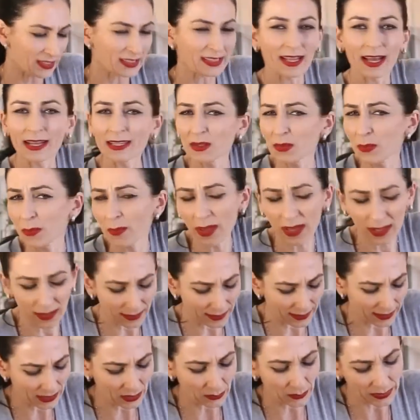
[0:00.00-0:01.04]
Not
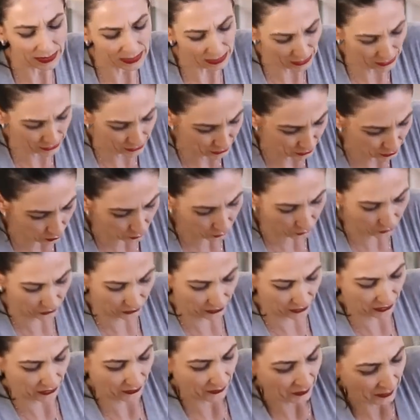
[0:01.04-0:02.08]
melted, but
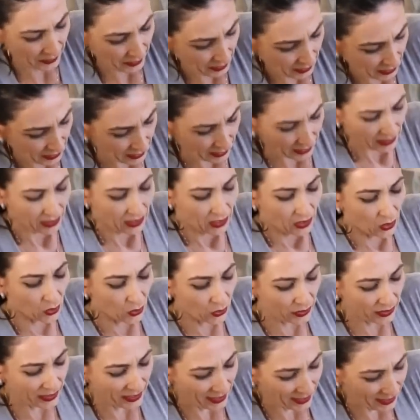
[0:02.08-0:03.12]
soft.
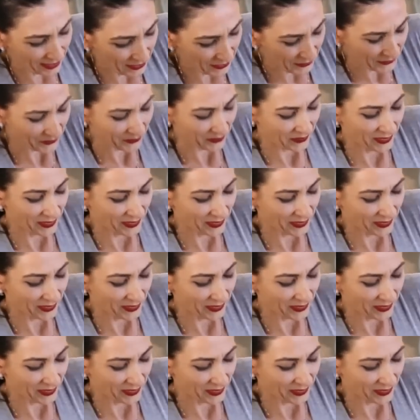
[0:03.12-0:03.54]
Okay.